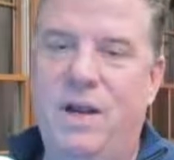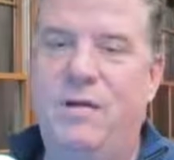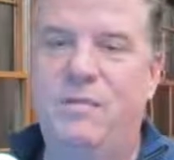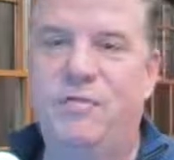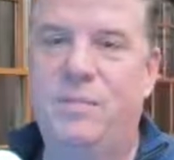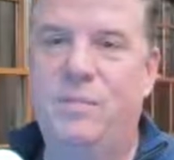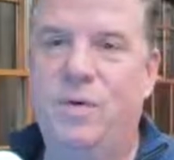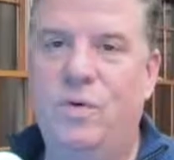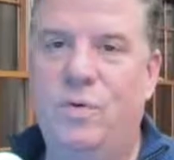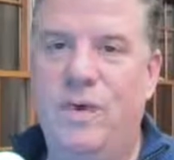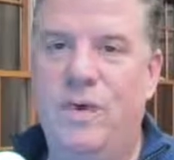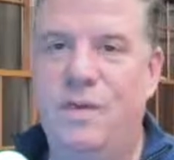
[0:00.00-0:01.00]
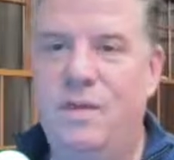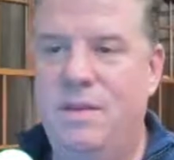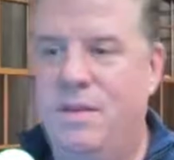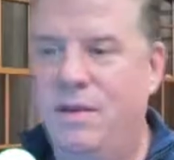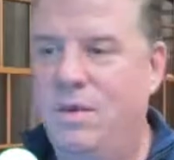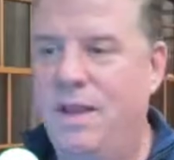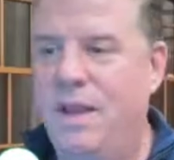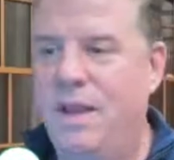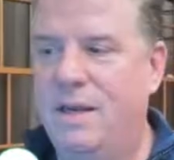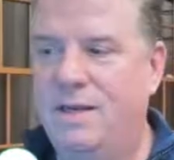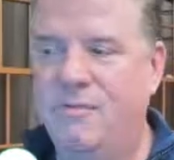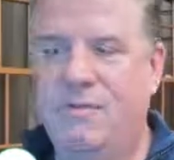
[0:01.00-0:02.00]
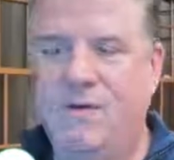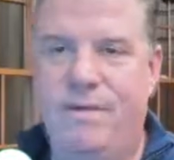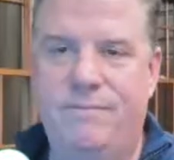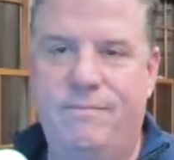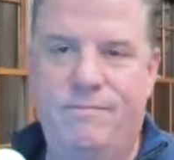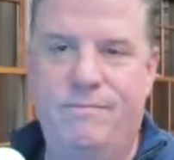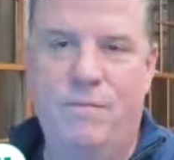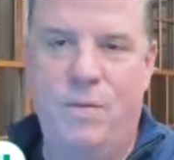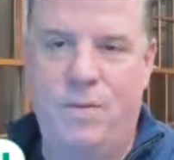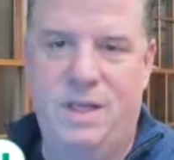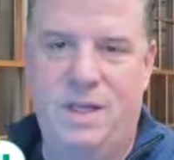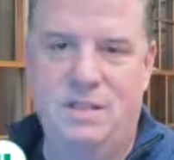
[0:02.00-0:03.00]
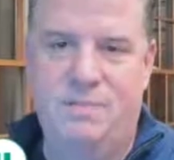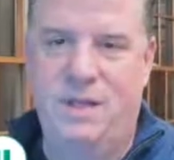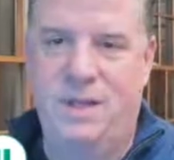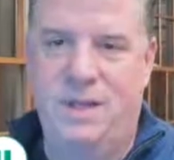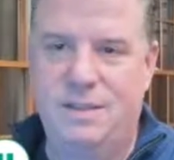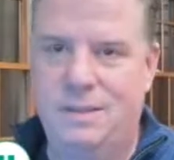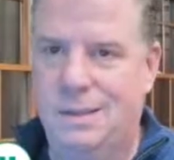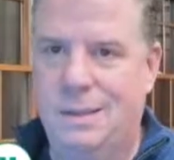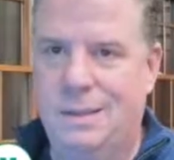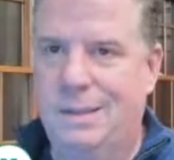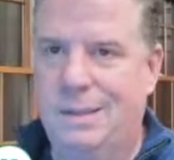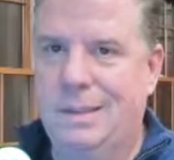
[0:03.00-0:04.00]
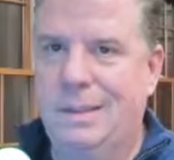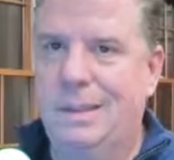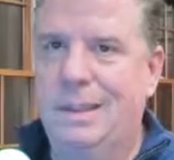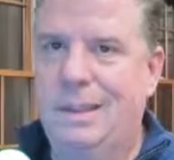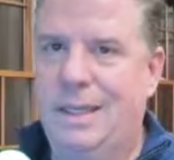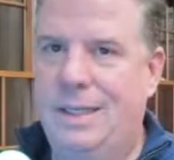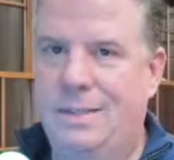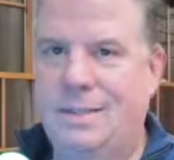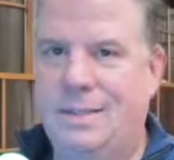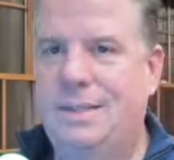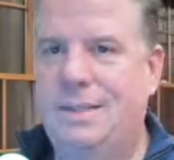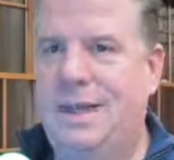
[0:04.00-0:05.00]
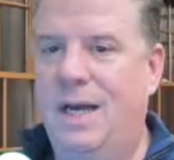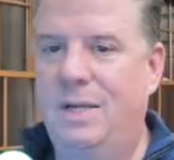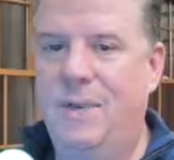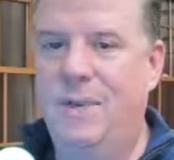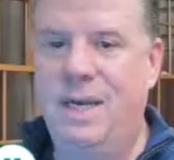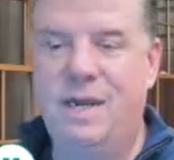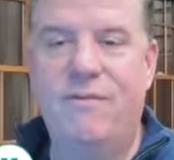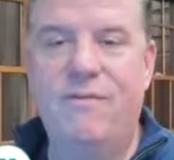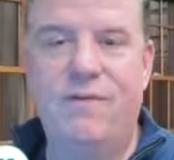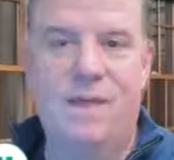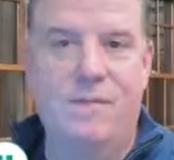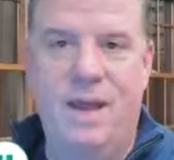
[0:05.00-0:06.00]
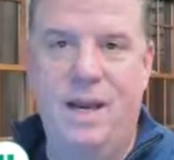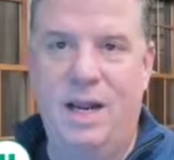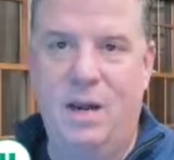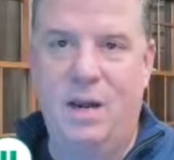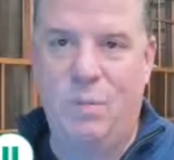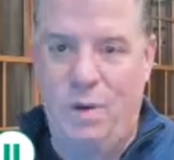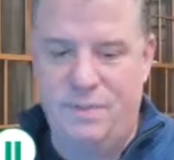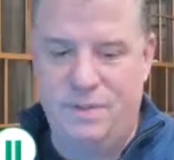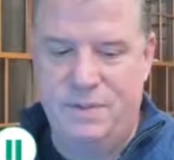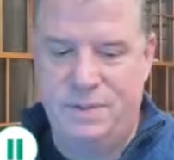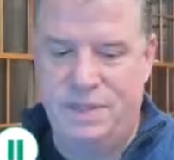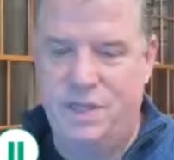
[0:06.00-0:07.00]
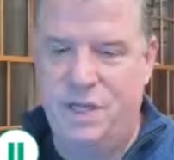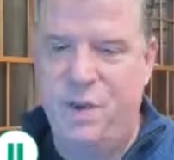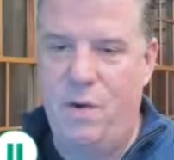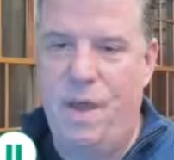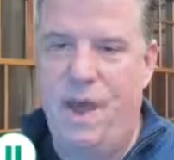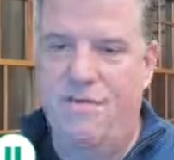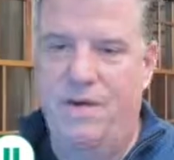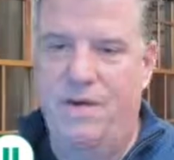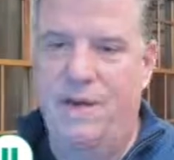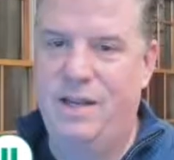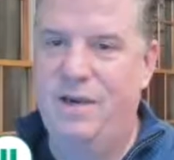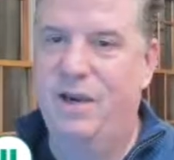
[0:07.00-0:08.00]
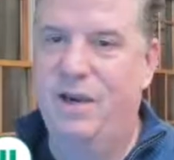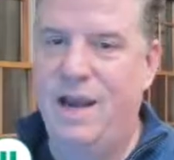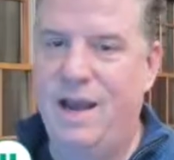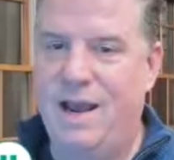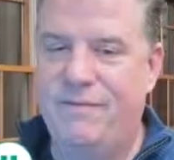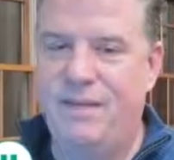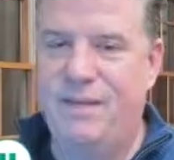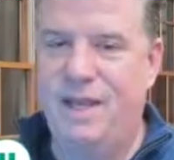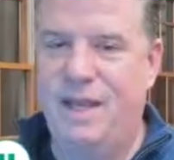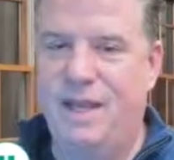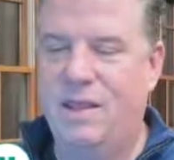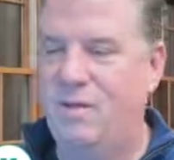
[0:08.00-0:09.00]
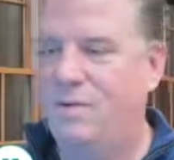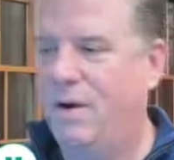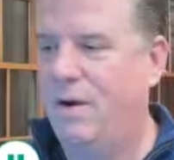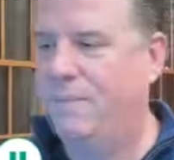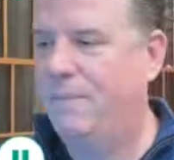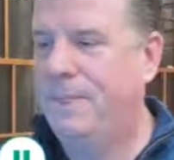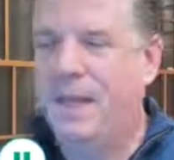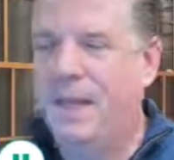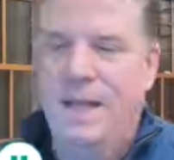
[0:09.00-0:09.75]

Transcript: be comfortable with doing different formulas because it's going to be different depending on what position you have in, and you're going to have to think it through.